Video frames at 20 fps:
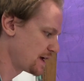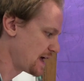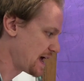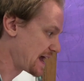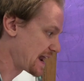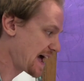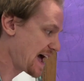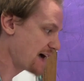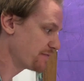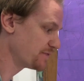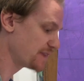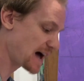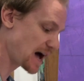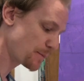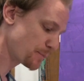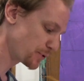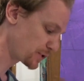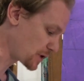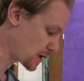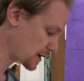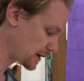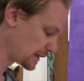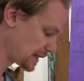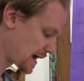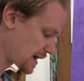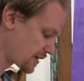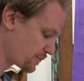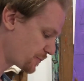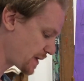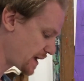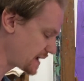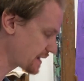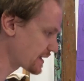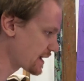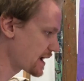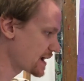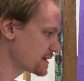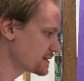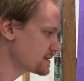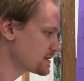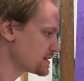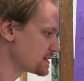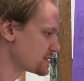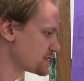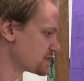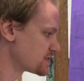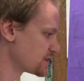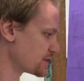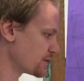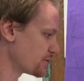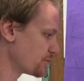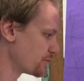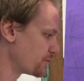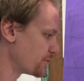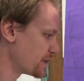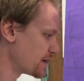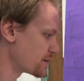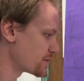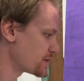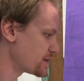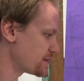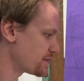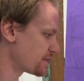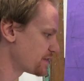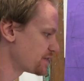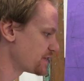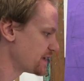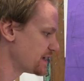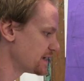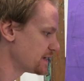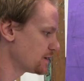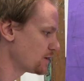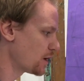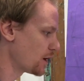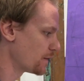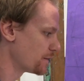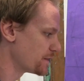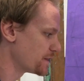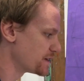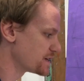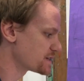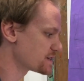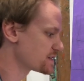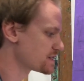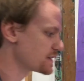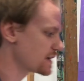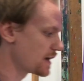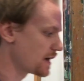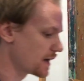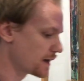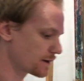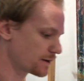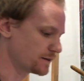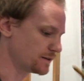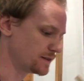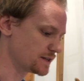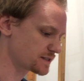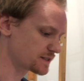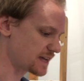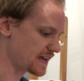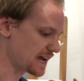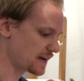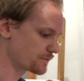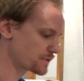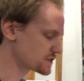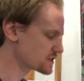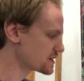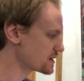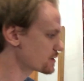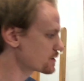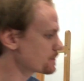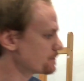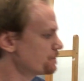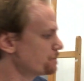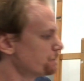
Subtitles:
And I have not put on a lot of paint, guys. It's still very thin on this, this canvas here.